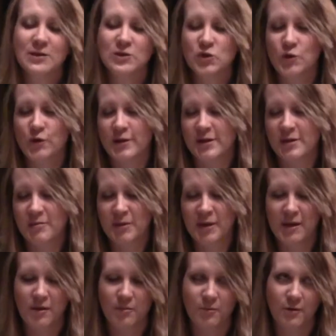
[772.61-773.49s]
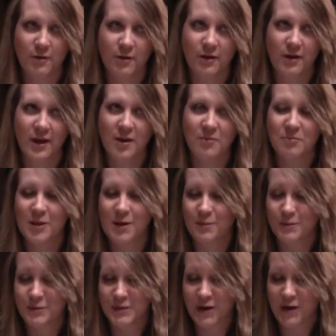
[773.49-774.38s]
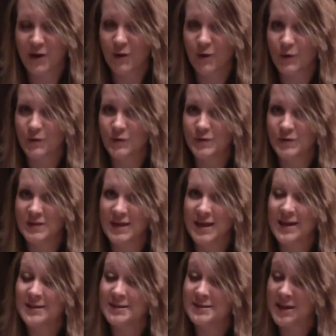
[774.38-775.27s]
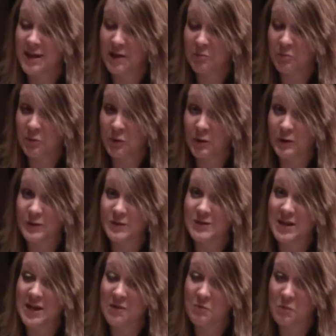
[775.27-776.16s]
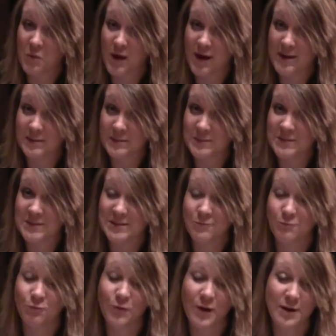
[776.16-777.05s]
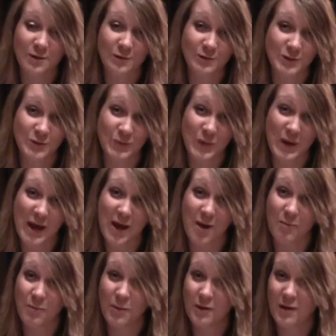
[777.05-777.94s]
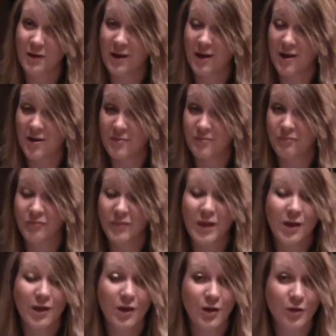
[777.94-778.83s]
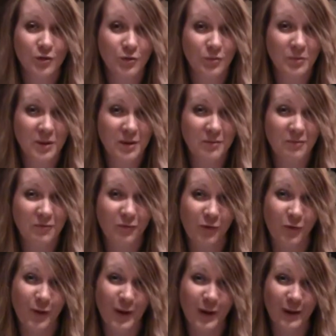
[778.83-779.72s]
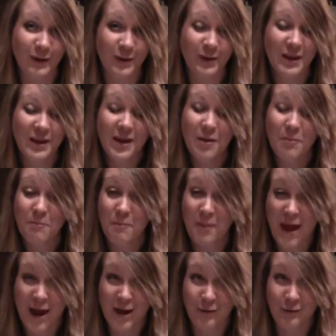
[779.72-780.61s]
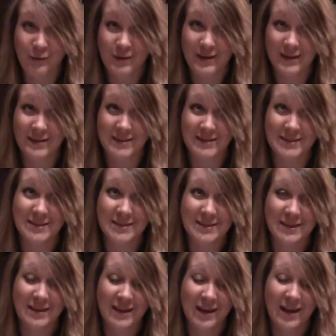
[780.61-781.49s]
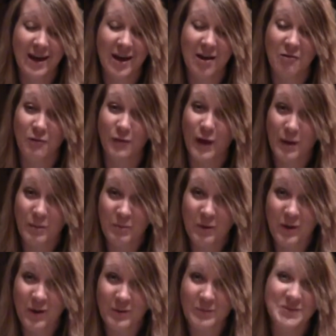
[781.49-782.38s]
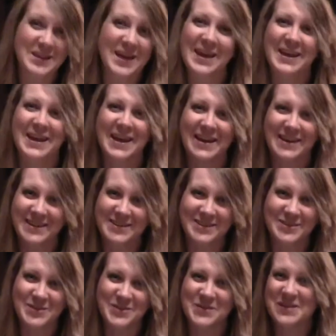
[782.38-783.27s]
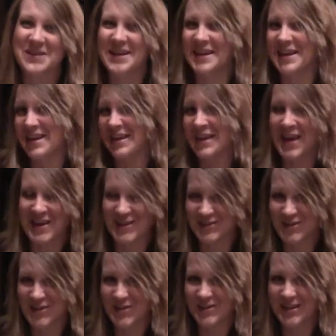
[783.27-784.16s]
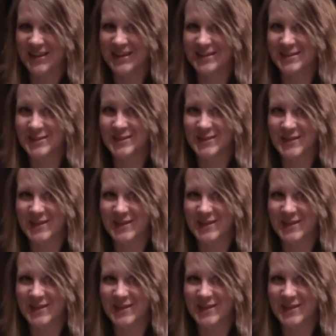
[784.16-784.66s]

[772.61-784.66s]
toilet paper and paper towels and diapers and wipes, Reynolds wrap, aluminum foil, batteries, light bulbs. I kind of do like a catch-all. I guess you